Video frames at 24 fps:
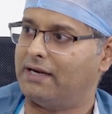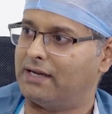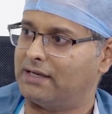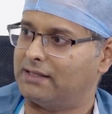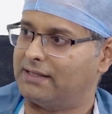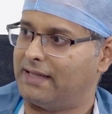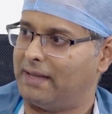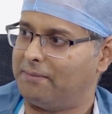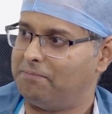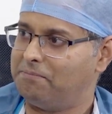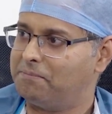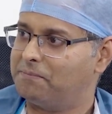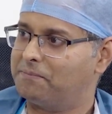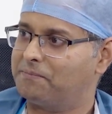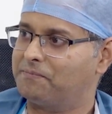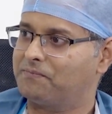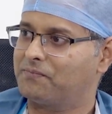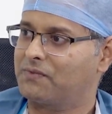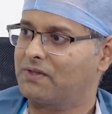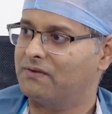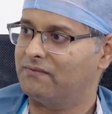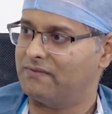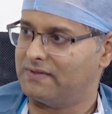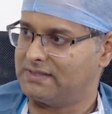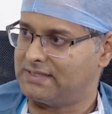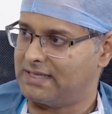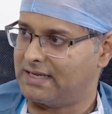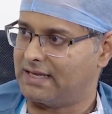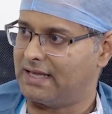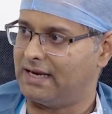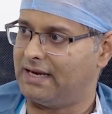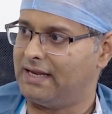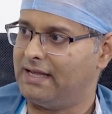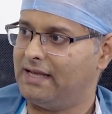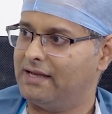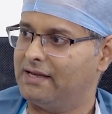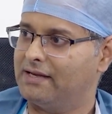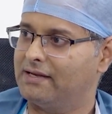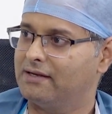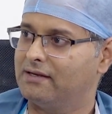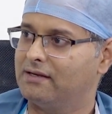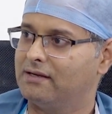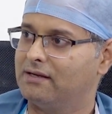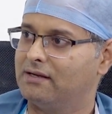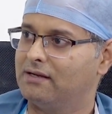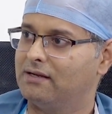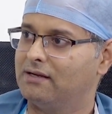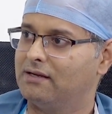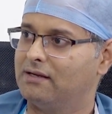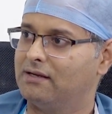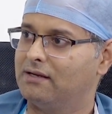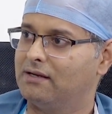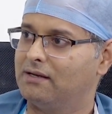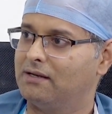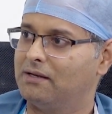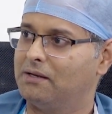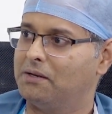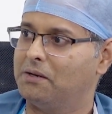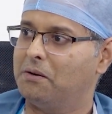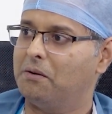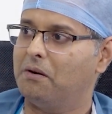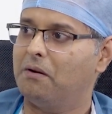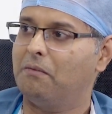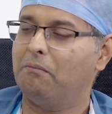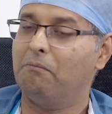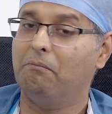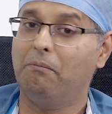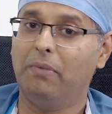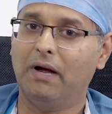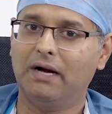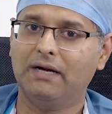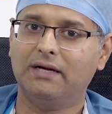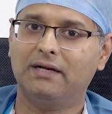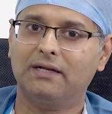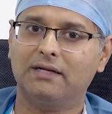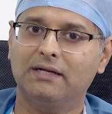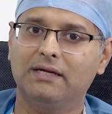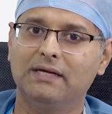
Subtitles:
them physically, but